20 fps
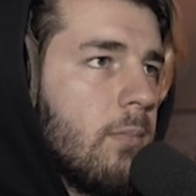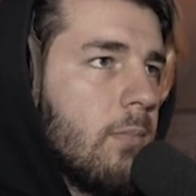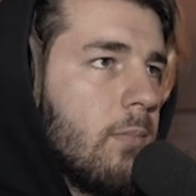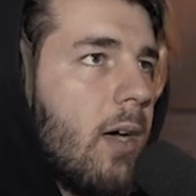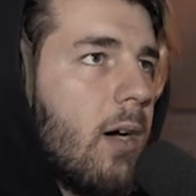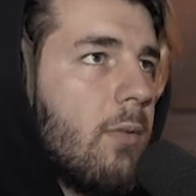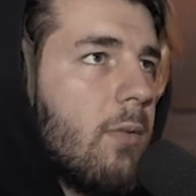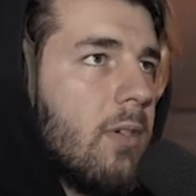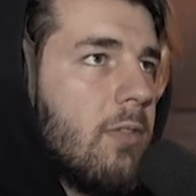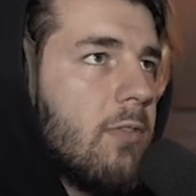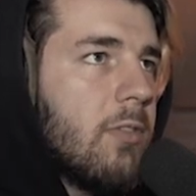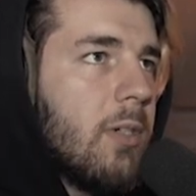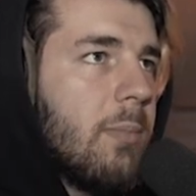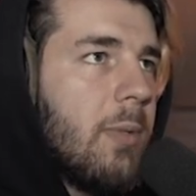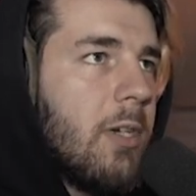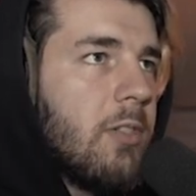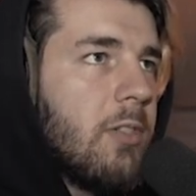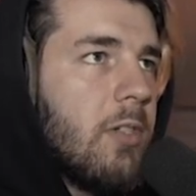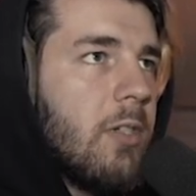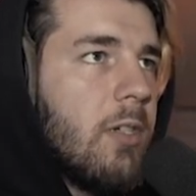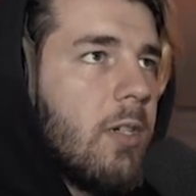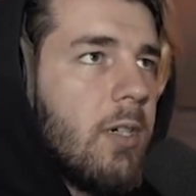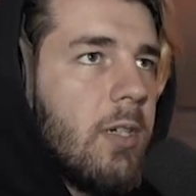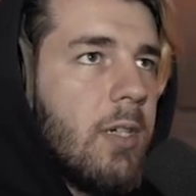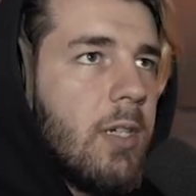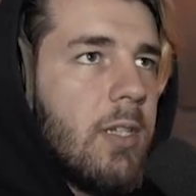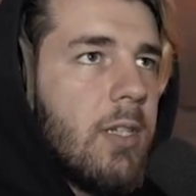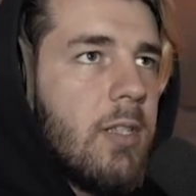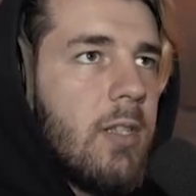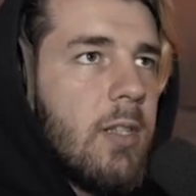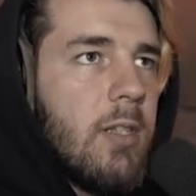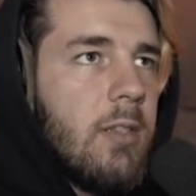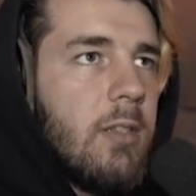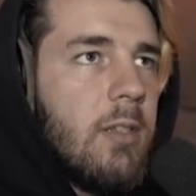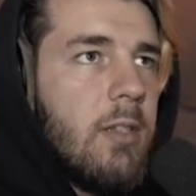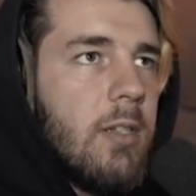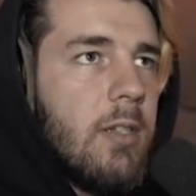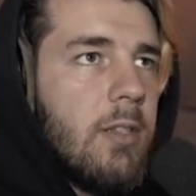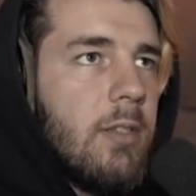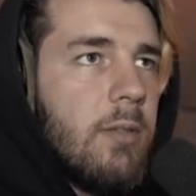however, I'm actually gonna
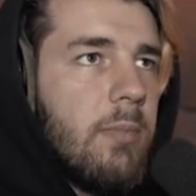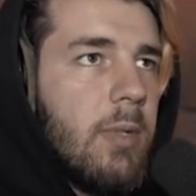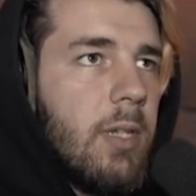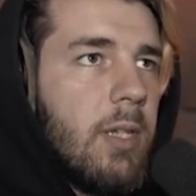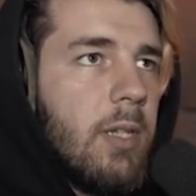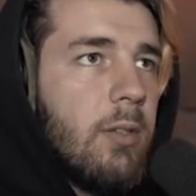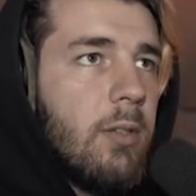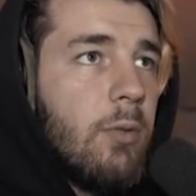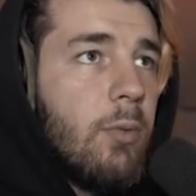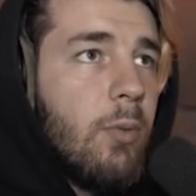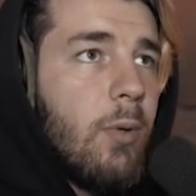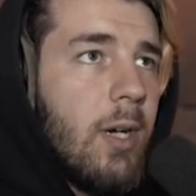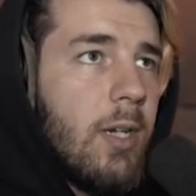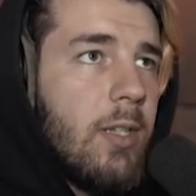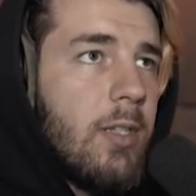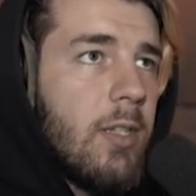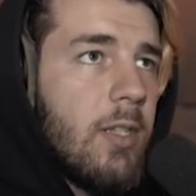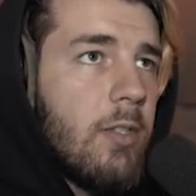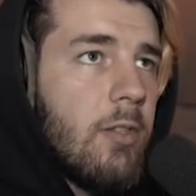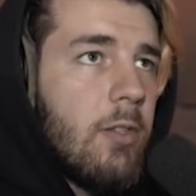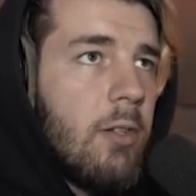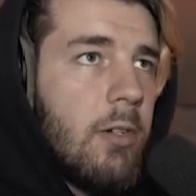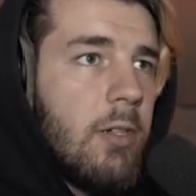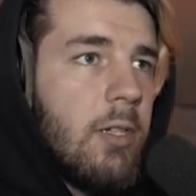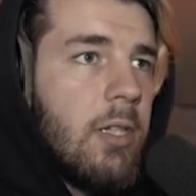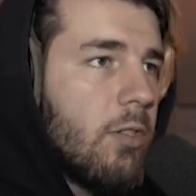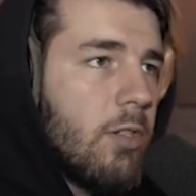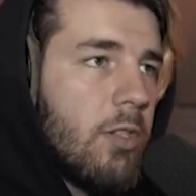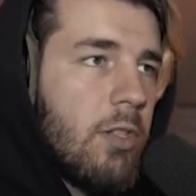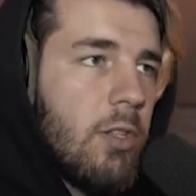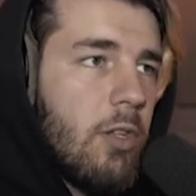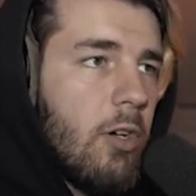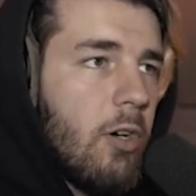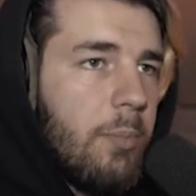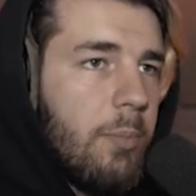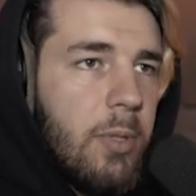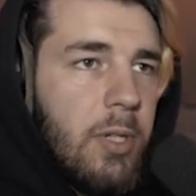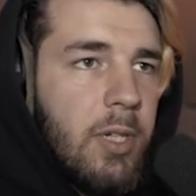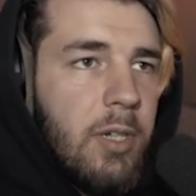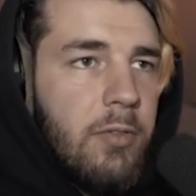extend this, make it twice as long, just
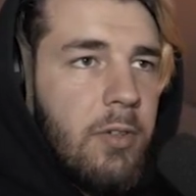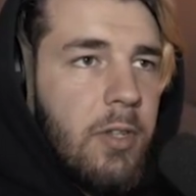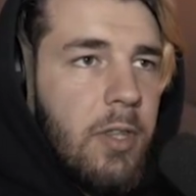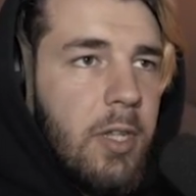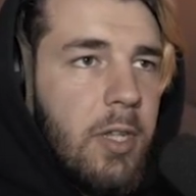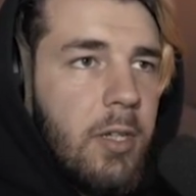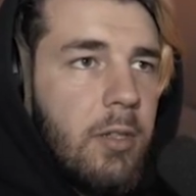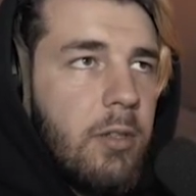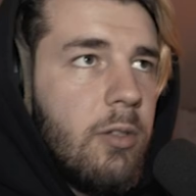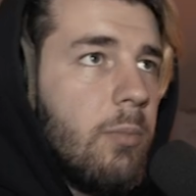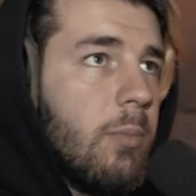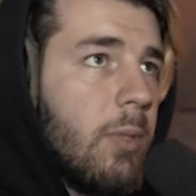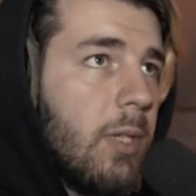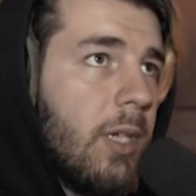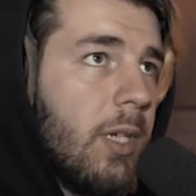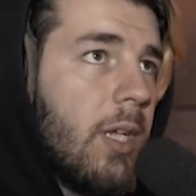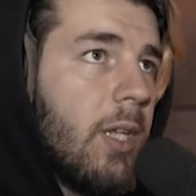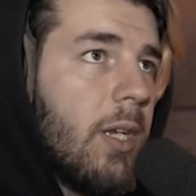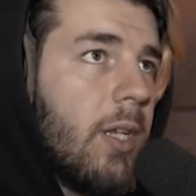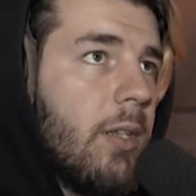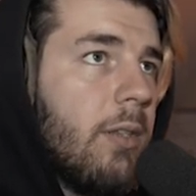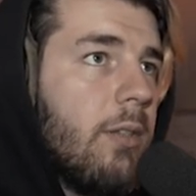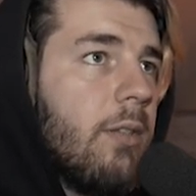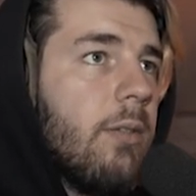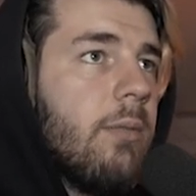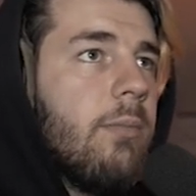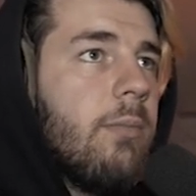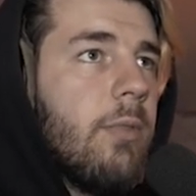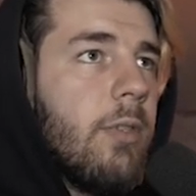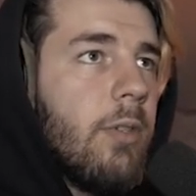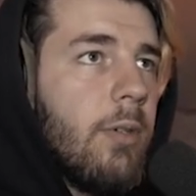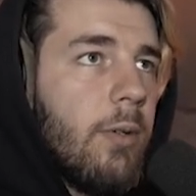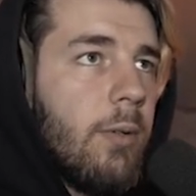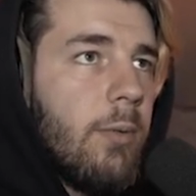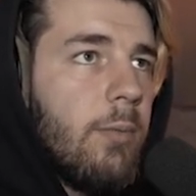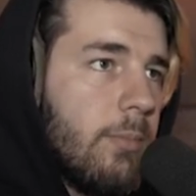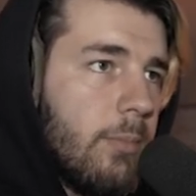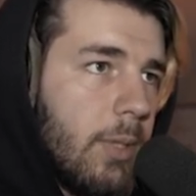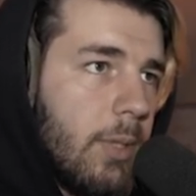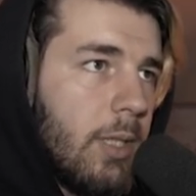copy everything, duplicate it, you
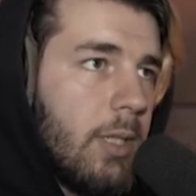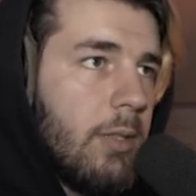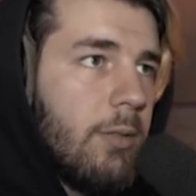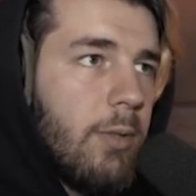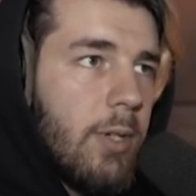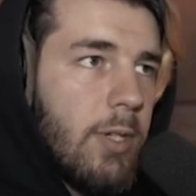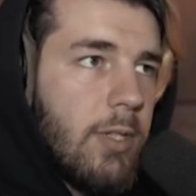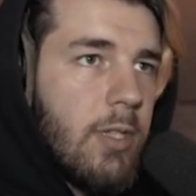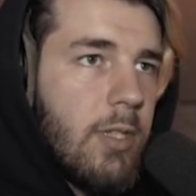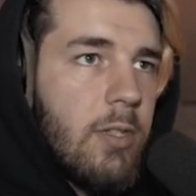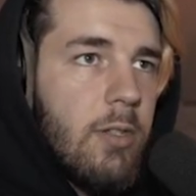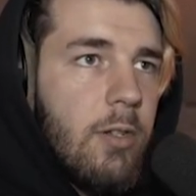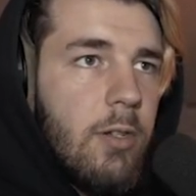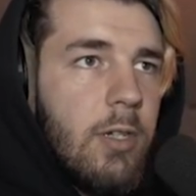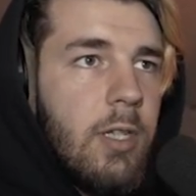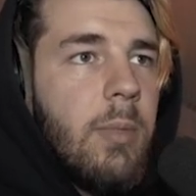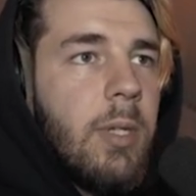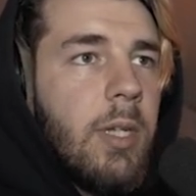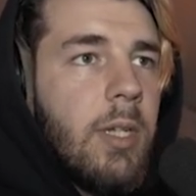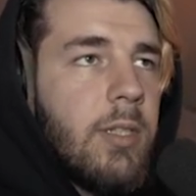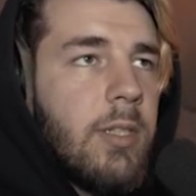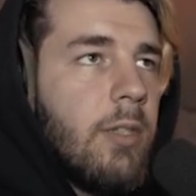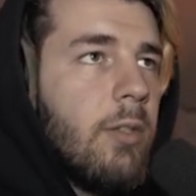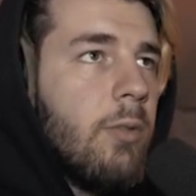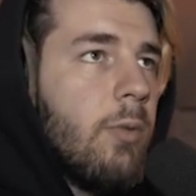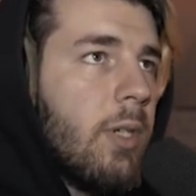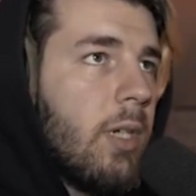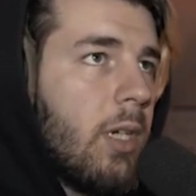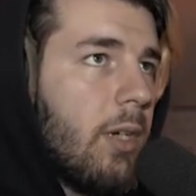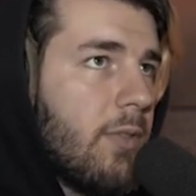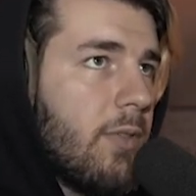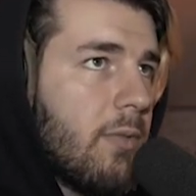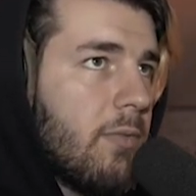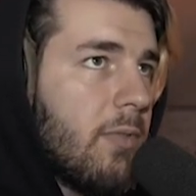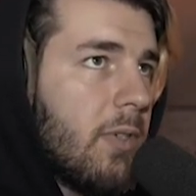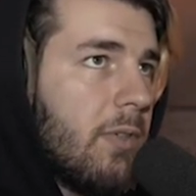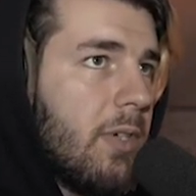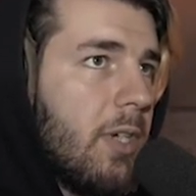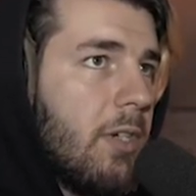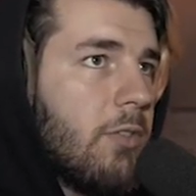know, make it twice as long because I do want to have some
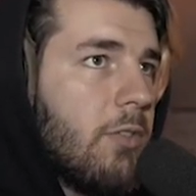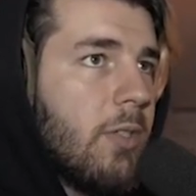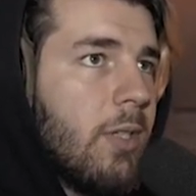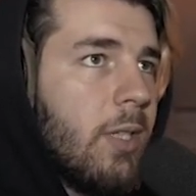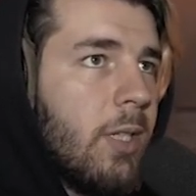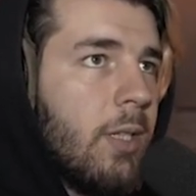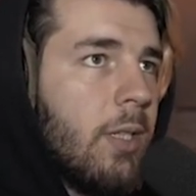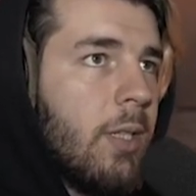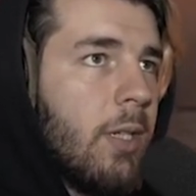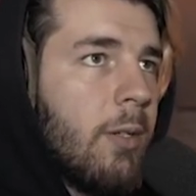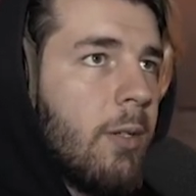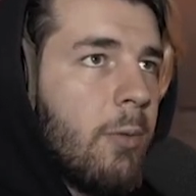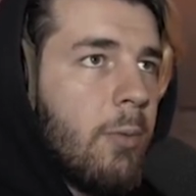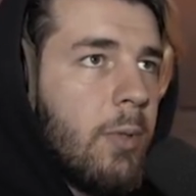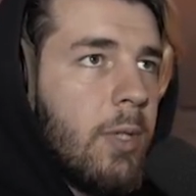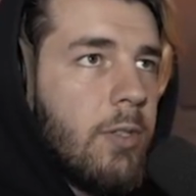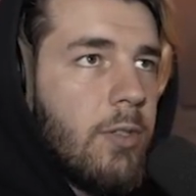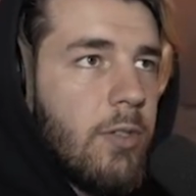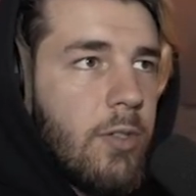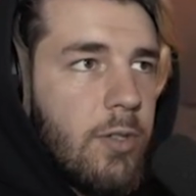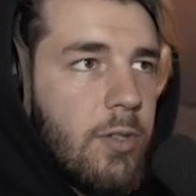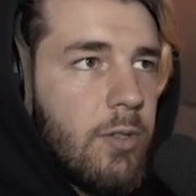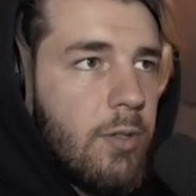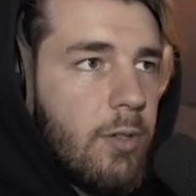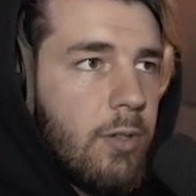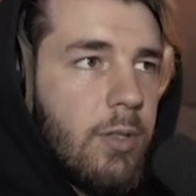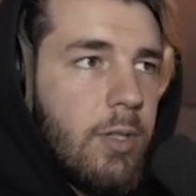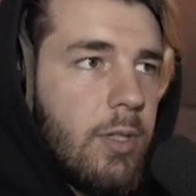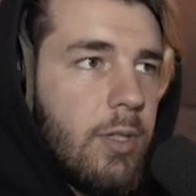variation in the 808, just not